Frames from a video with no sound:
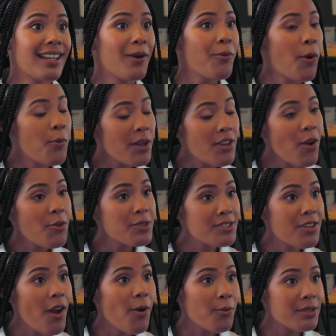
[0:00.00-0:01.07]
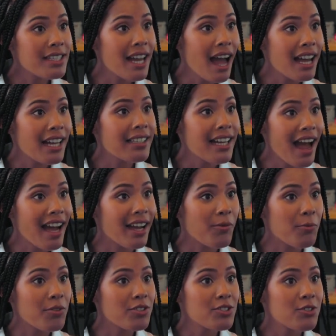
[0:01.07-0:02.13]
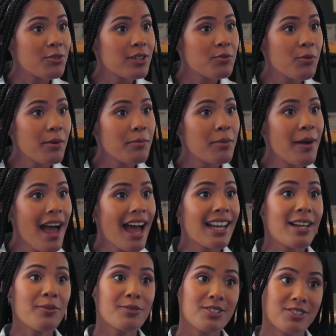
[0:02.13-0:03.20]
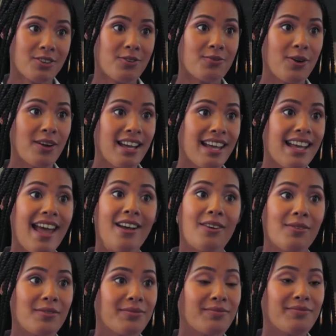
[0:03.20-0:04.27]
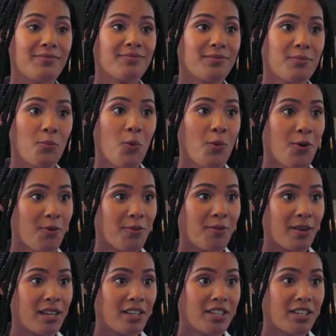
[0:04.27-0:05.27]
What we noticed, though, was that at night, when the screen went black, it was still running, kind of warm.